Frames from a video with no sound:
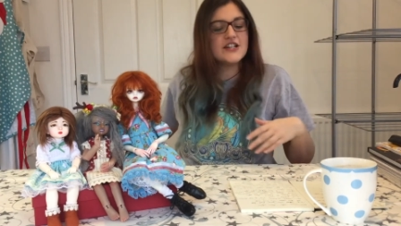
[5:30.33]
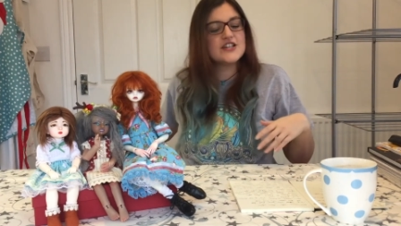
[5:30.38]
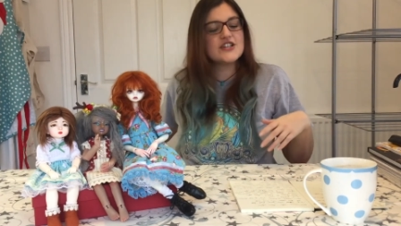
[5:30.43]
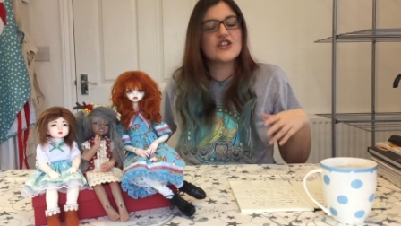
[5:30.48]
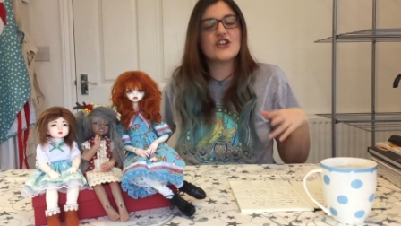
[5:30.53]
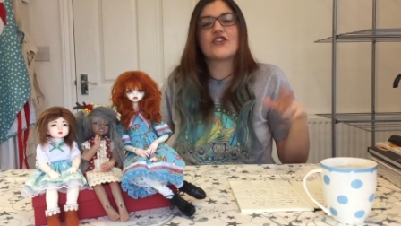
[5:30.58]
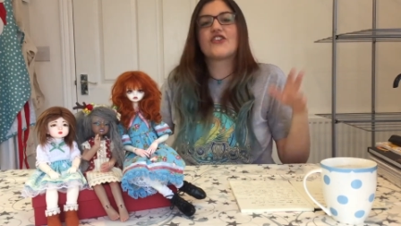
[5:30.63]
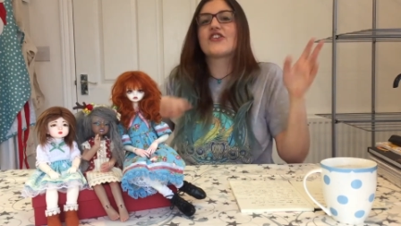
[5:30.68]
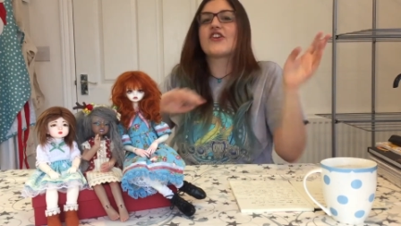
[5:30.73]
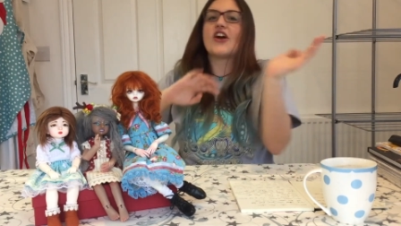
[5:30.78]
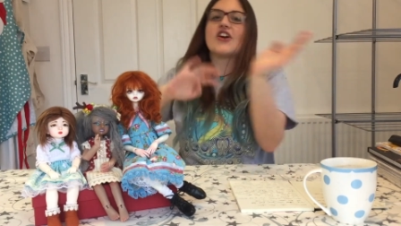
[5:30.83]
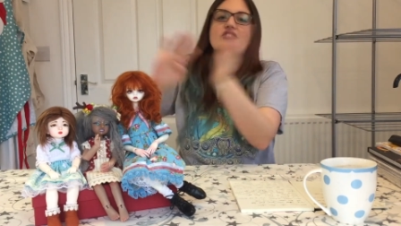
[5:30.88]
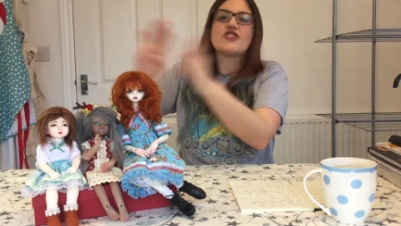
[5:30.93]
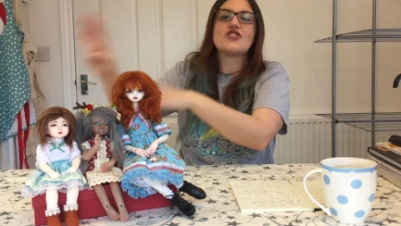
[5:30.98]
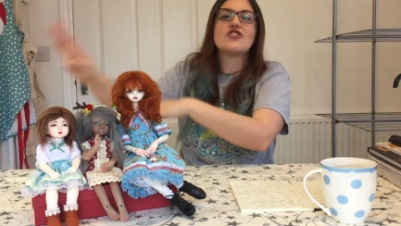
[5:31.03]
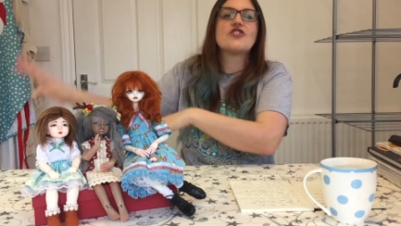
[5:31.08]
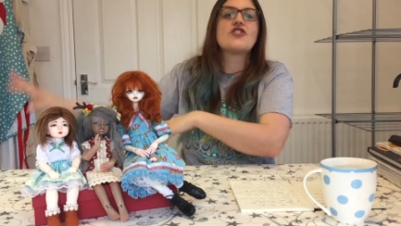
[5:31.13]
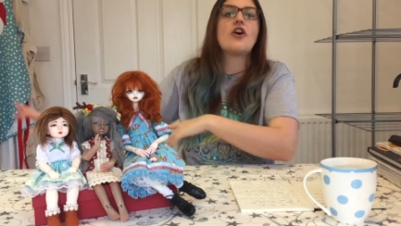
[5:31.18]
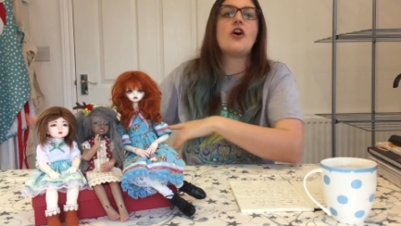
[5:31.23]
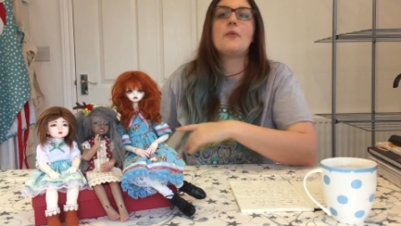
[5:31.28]

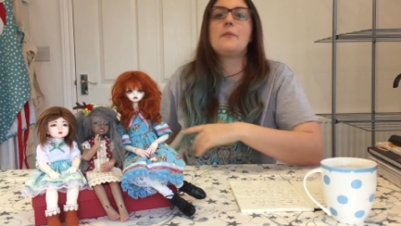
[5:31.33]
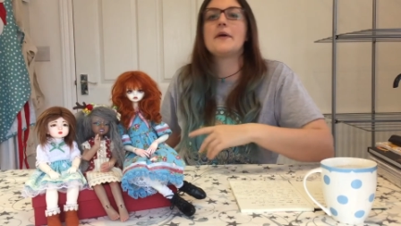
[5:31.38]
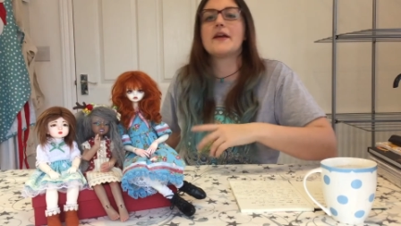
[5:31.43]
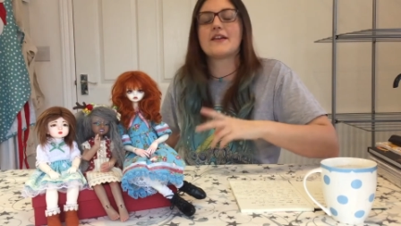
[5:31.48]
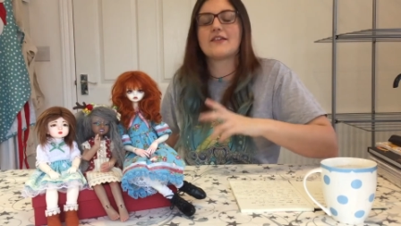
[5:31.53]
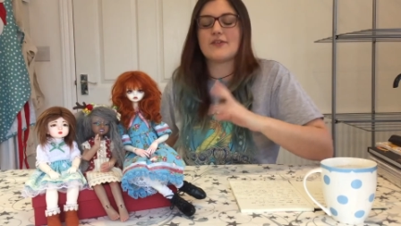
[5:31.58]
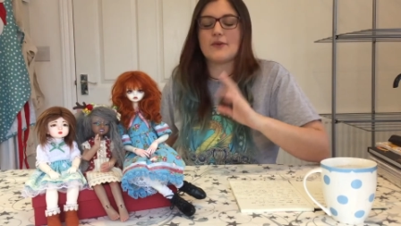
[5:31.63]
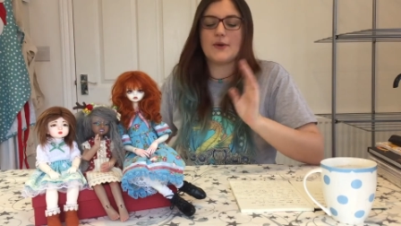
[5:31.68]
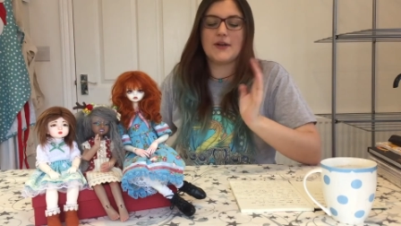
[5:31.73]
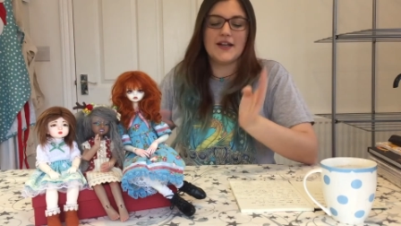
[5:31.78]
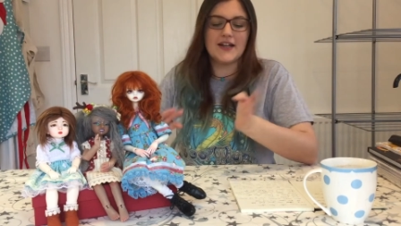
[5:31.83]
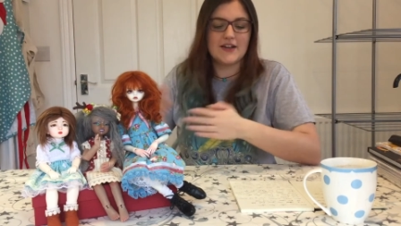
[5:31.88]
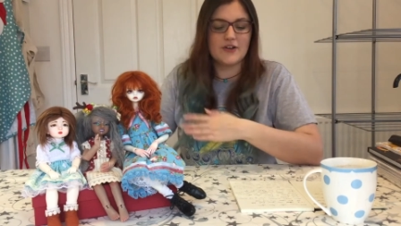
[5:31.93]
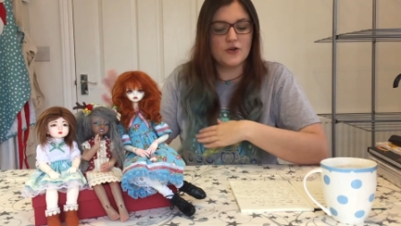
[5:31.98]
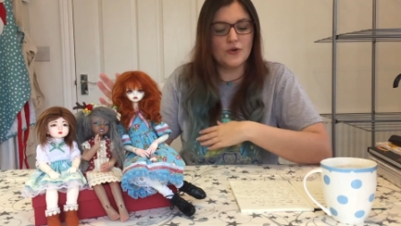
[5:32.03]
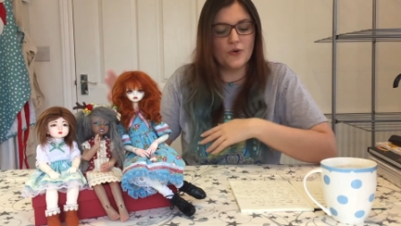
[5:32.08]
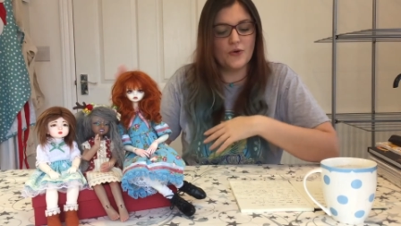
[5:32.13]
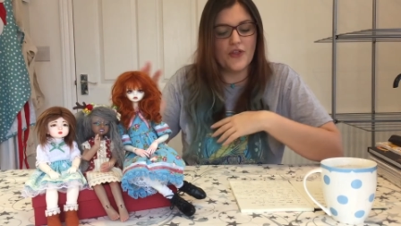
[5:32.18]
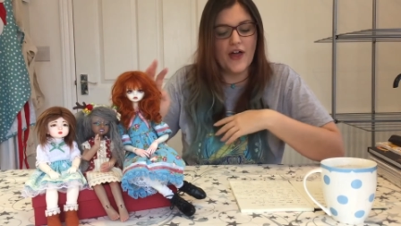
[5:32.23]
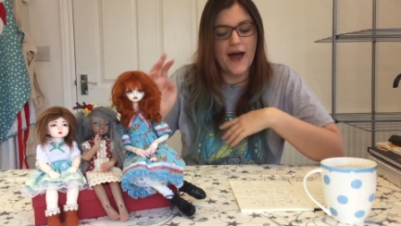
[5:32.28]
discussion topic, so I'll
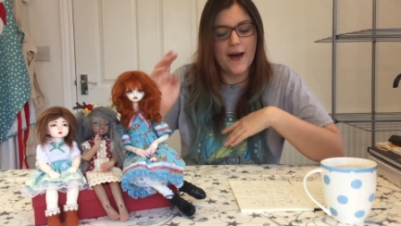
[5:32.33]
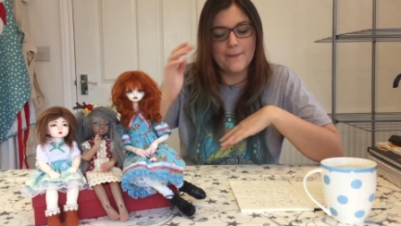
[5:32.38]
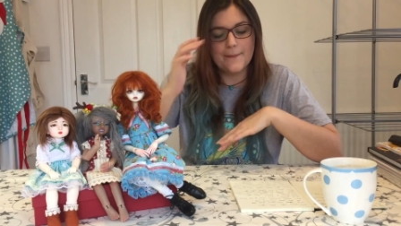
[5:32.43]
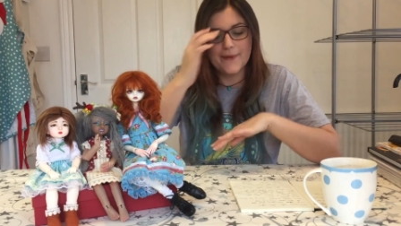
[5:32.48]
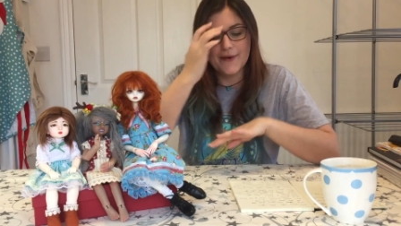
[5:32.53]
ignore that.